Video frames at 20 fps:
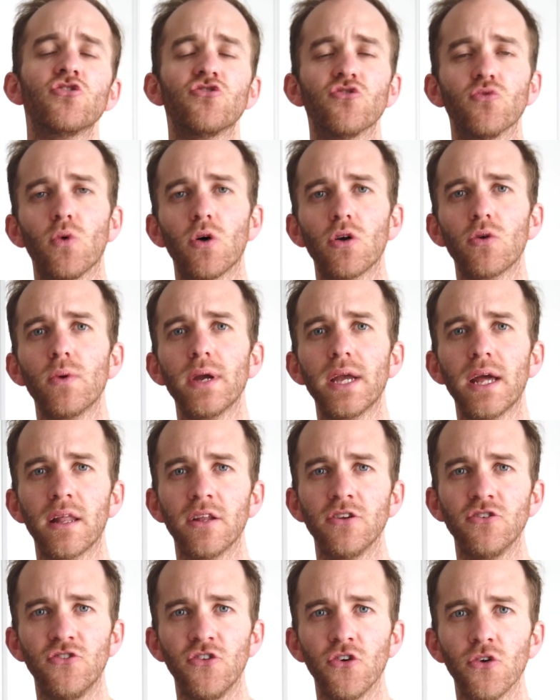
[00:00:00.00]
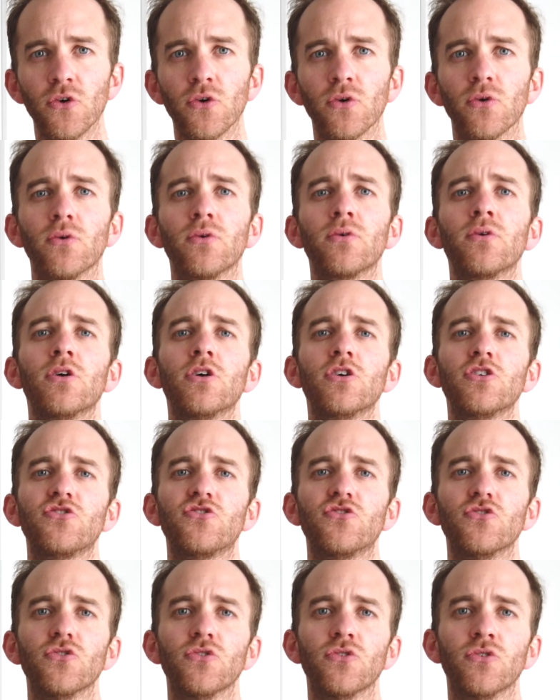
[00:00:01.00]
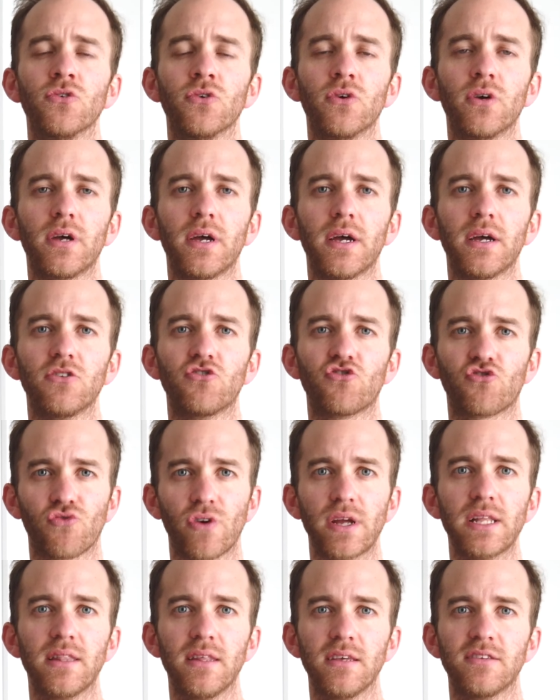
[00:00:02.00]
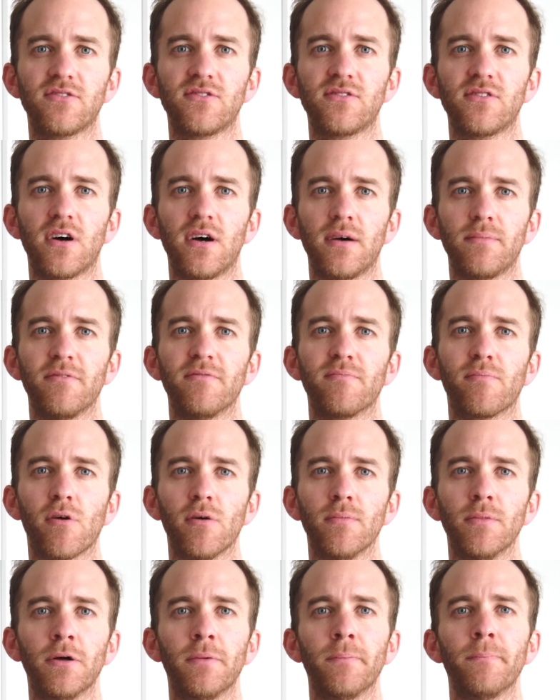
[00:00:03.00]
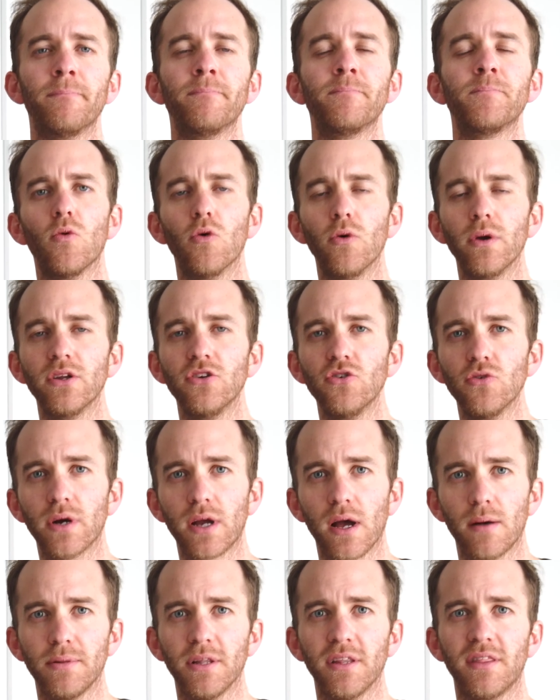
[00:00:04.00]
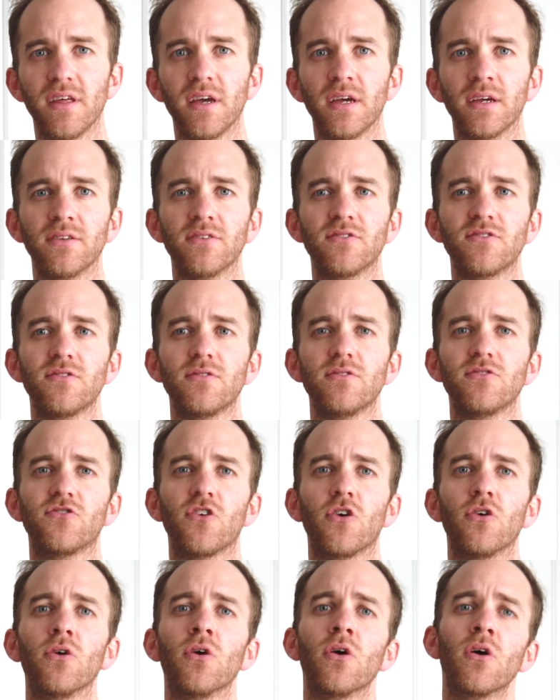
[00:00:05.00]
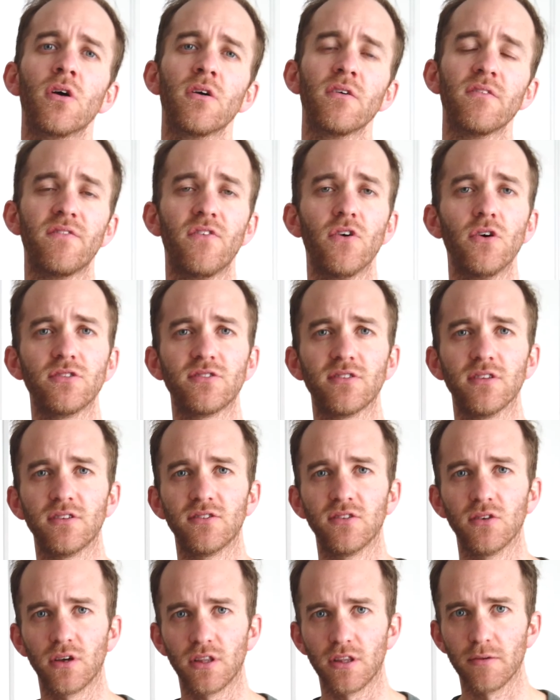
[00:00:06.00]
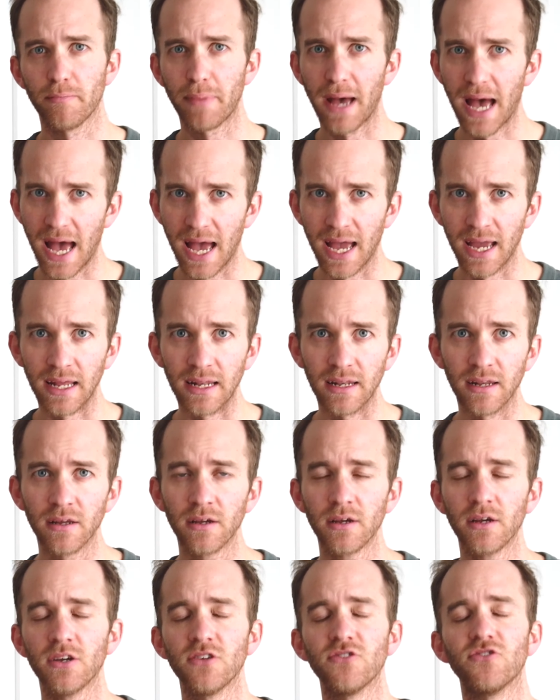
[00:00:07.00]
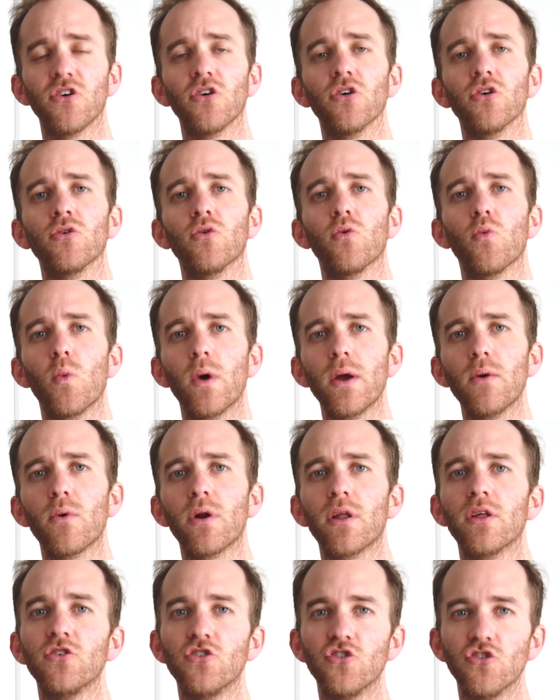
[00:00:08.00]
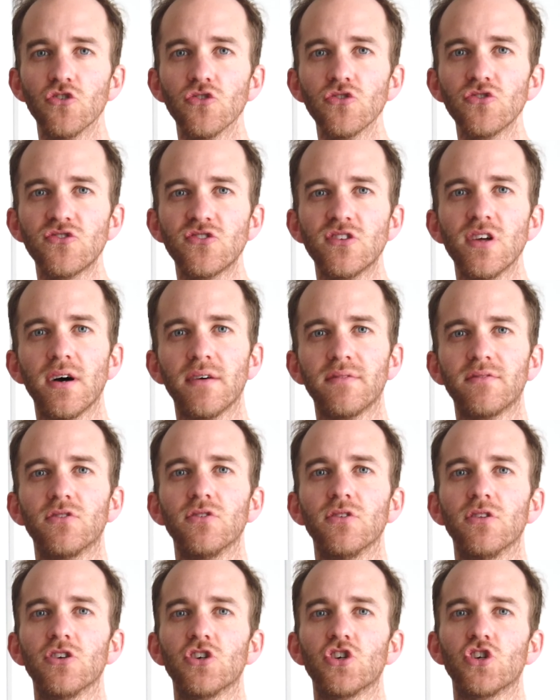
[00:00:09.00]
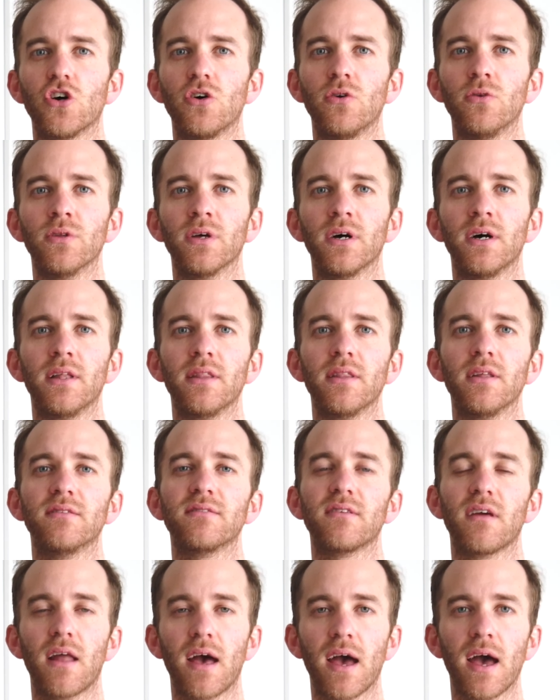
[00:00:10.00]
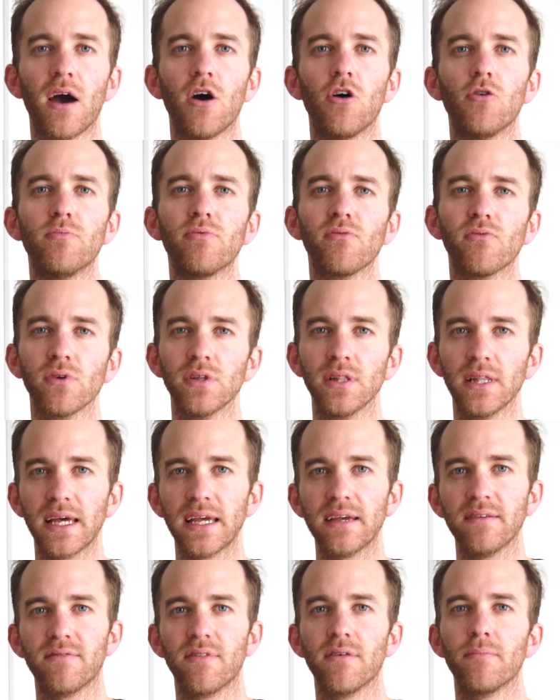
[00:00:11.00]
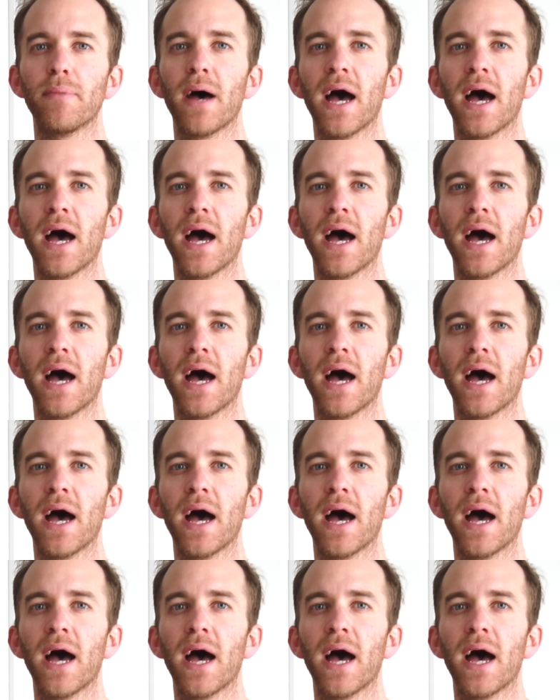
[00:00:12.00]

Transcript: So what are we going to do to treat this type of problem? Well, we can do a couple of things. So first, let's look at the pain. So we want to do stuff to the shoulder that's going to help relieve the